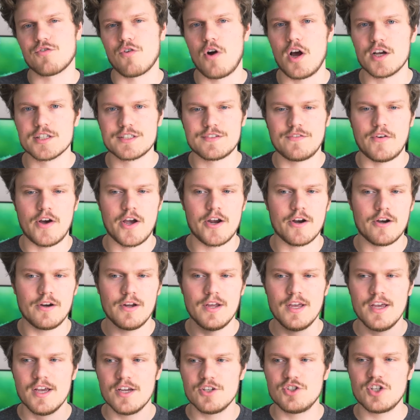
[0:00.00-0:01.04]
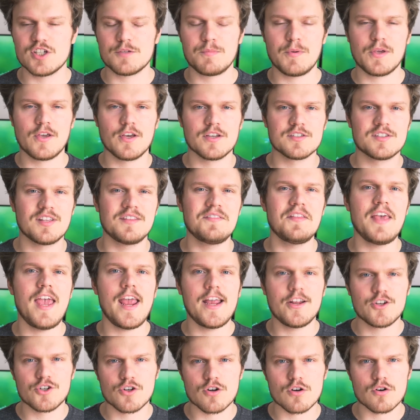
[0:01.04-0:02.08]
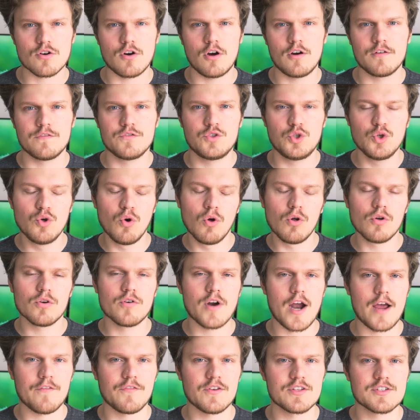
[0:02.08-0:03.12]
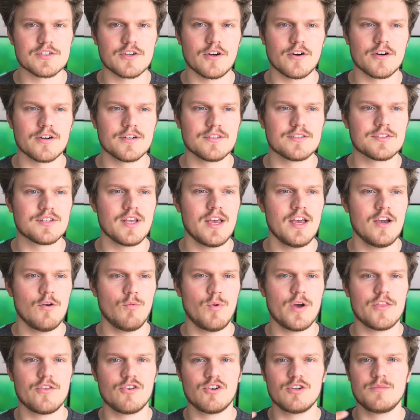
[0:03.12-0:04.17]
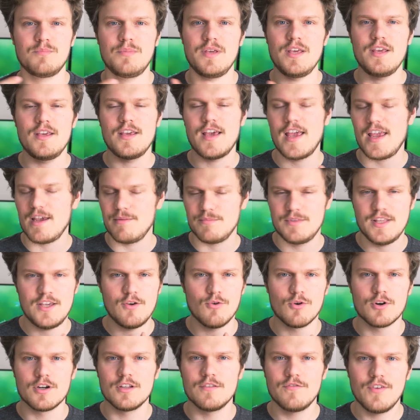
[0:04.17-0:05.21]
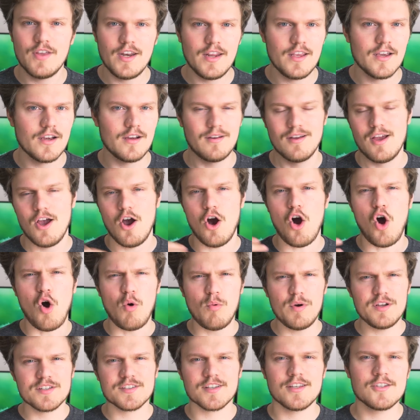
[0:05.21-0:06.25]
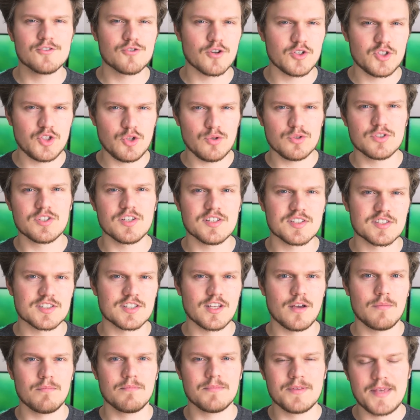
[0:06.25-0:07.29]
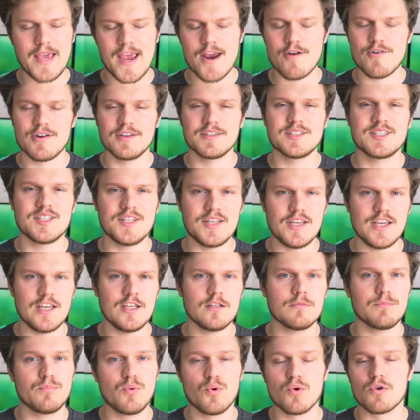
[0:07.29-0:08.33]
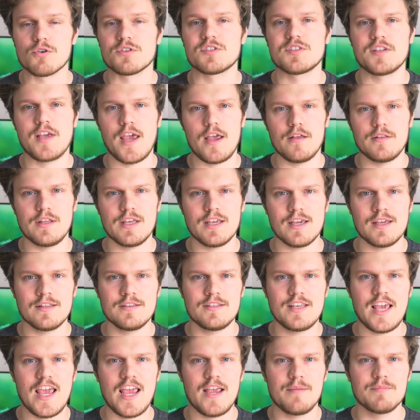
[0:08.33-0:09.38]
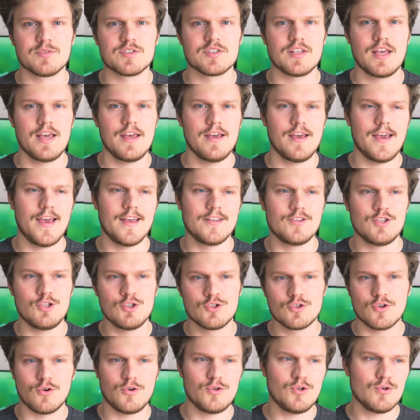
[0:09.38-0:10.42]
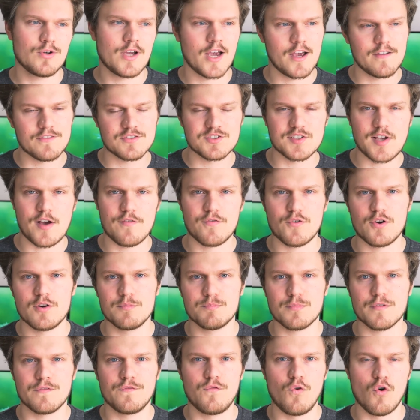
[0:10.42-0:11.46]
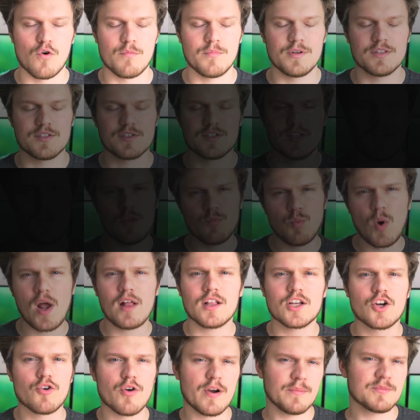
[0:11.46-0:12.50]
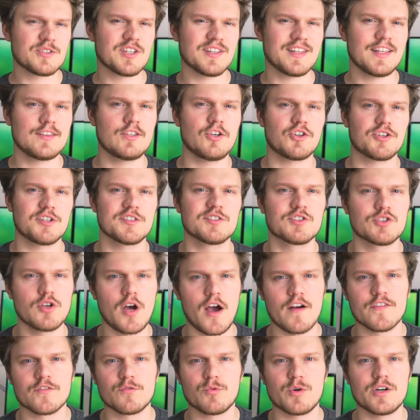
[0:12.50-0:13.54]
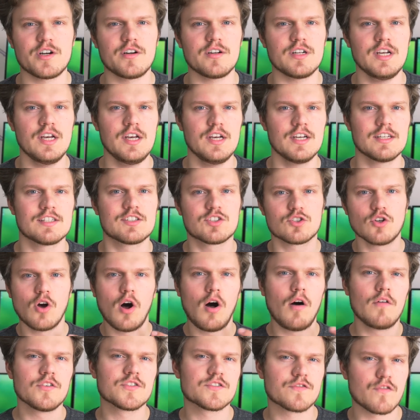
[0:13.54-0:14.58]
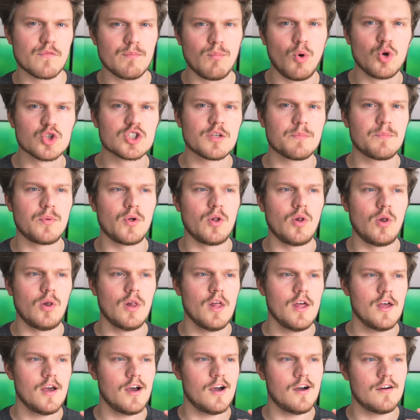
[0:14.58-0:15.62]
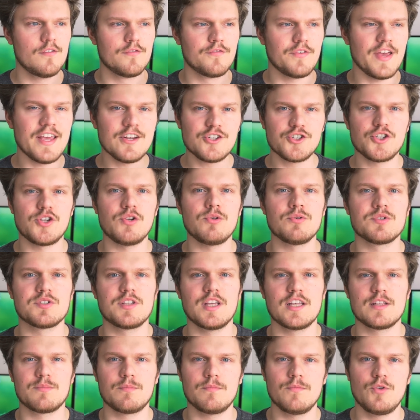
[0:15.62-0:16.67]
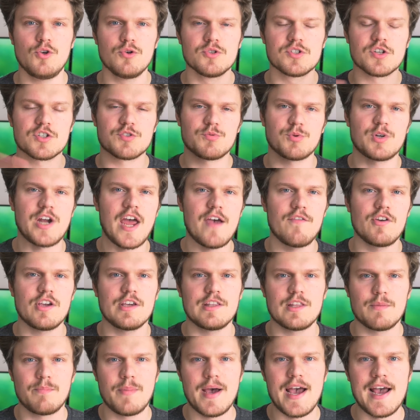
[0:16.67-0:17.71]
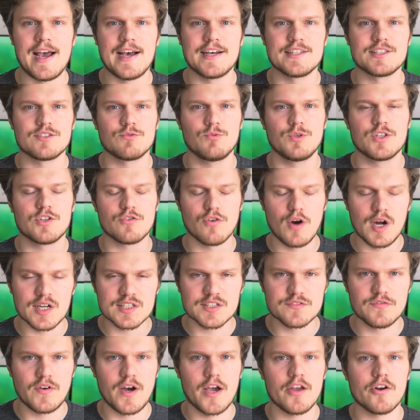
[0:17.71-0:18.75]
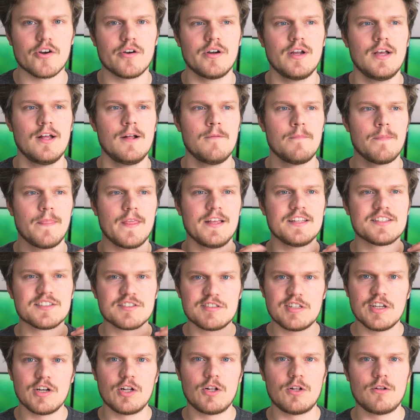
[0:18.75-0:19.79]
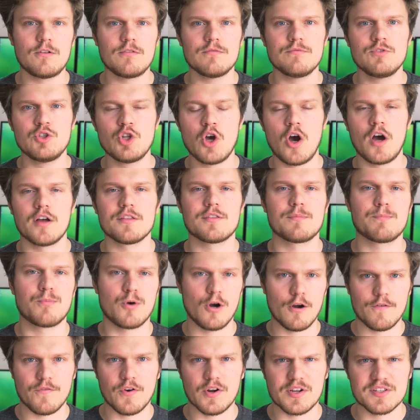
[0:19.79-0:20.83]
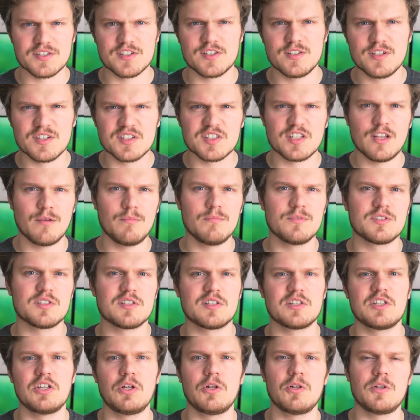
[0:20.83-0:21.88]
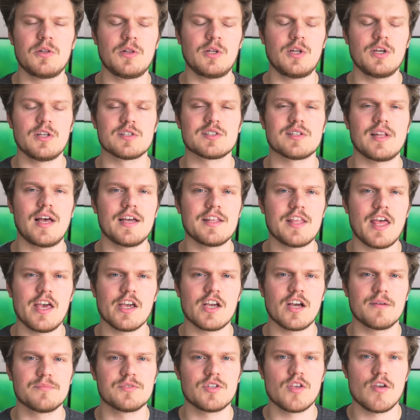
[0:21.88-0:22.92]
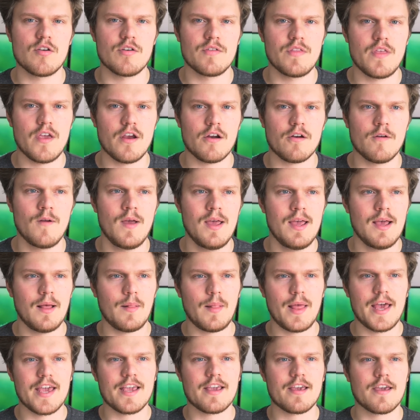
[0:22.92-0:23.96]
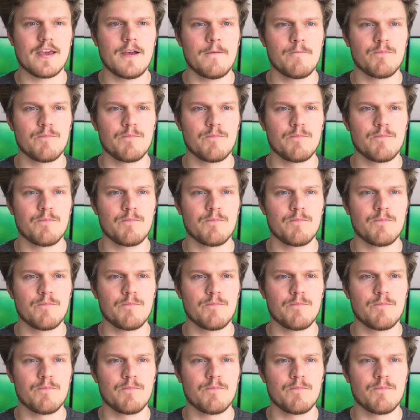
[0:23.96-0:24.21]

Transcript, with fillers: crossfire, just because the nature of dual graphics cards, whether it be A M D or Nvidia, always introduces some guaranteed poor scaling in games, and so you kind of suffer in performance. And while Crimson Edition software solves for multiple of issues that users were having in the past with crossfire, it's still not perfect. There's some still little slight hiccups here and there, like